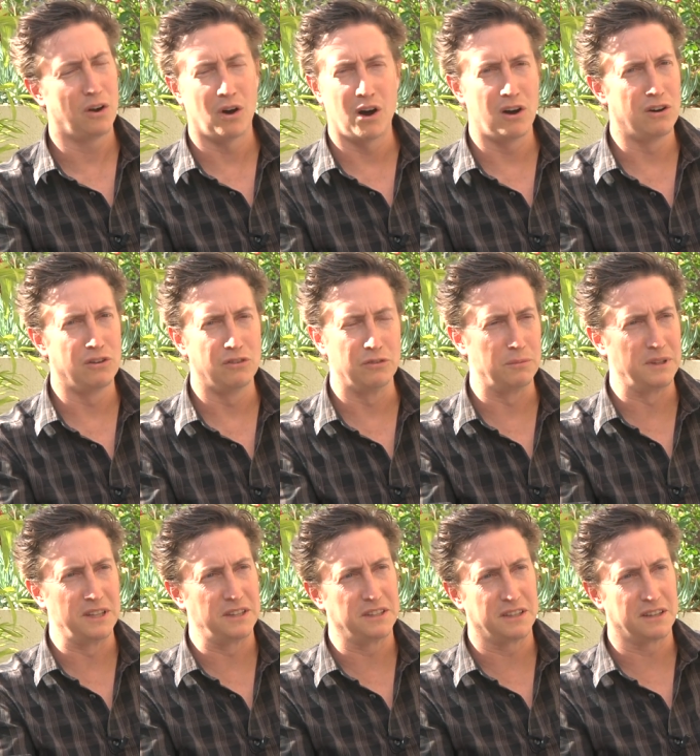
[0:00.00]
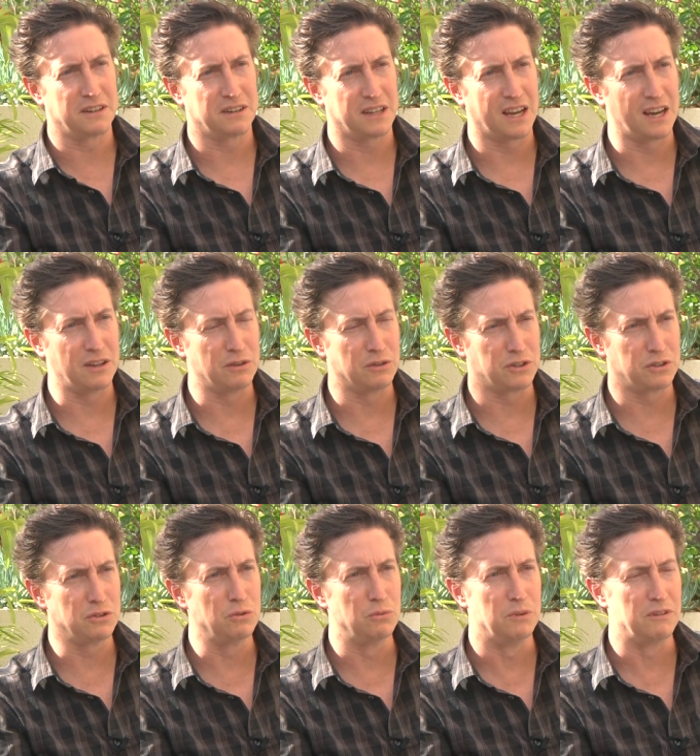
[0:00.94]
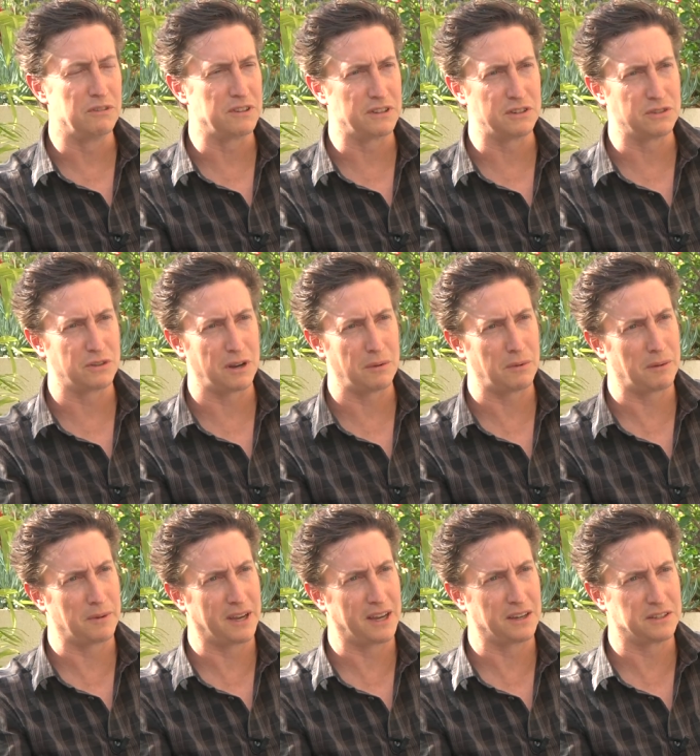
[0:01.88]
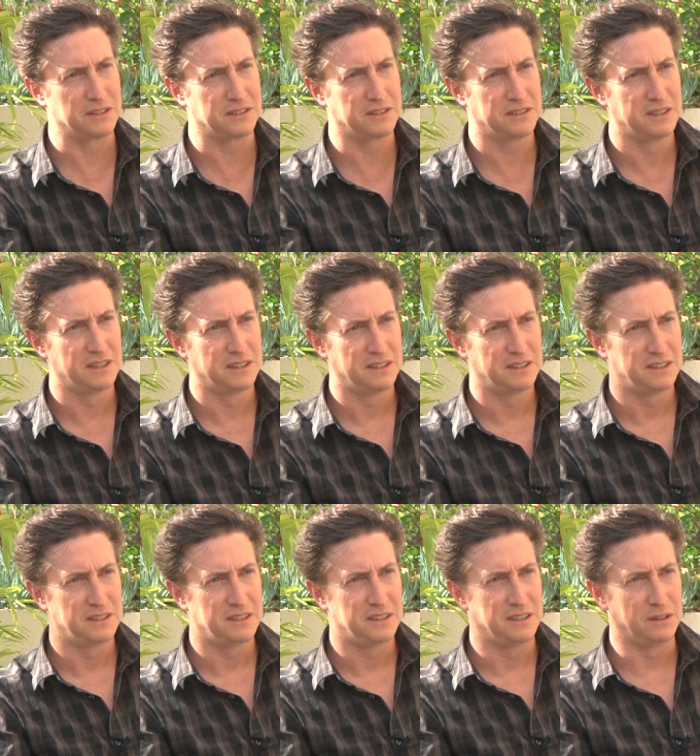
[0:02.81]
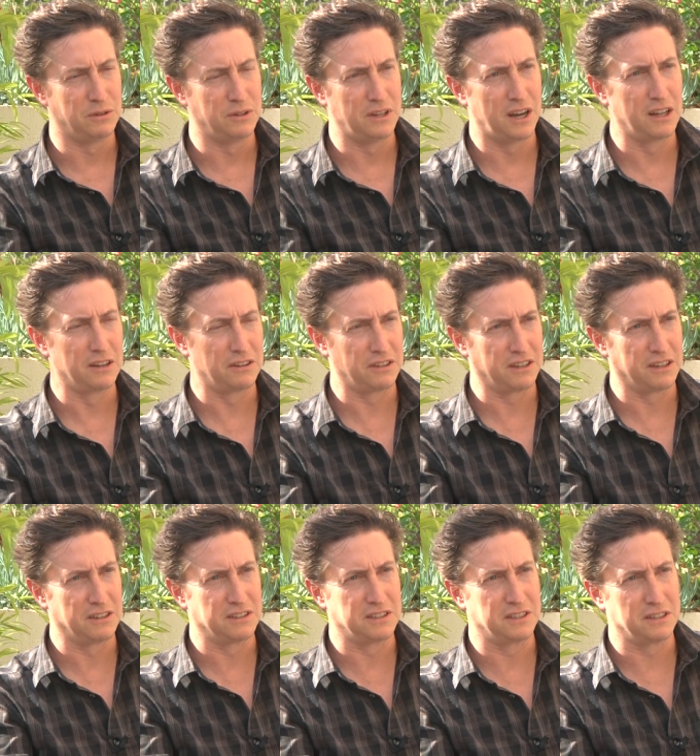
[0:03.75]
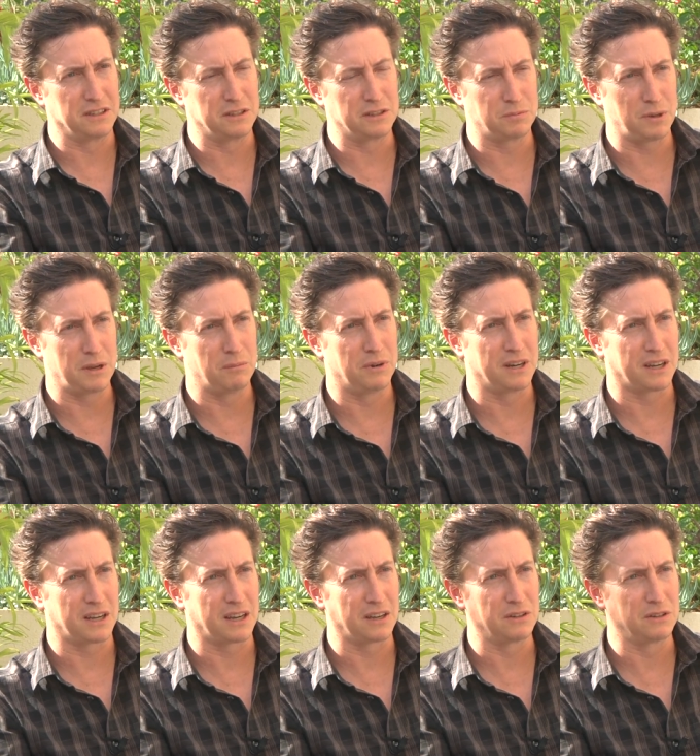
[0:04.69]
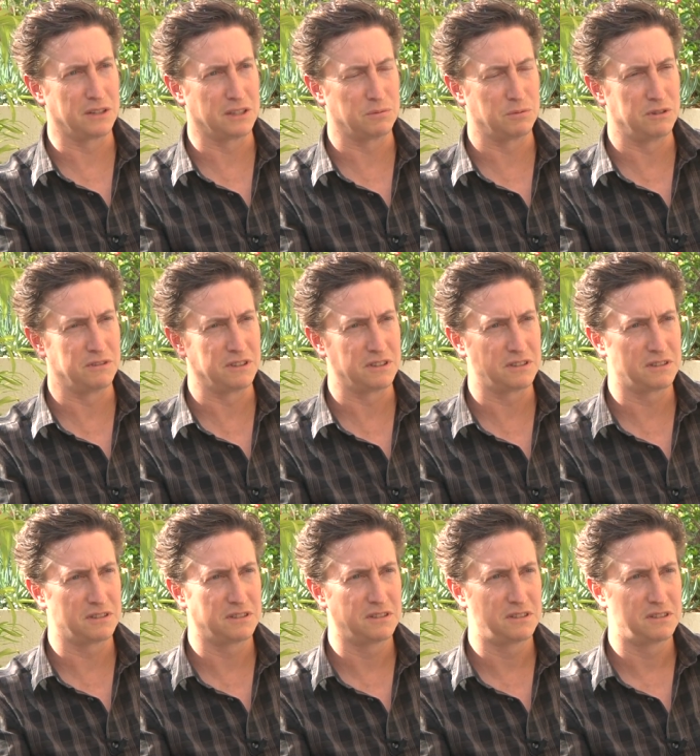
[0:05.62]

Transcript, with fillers: Oh, all of them or? In the theater. Yeah, there were two movie theaters right by my house. They were dollar theaters, so you just pay a buck and go to these movies.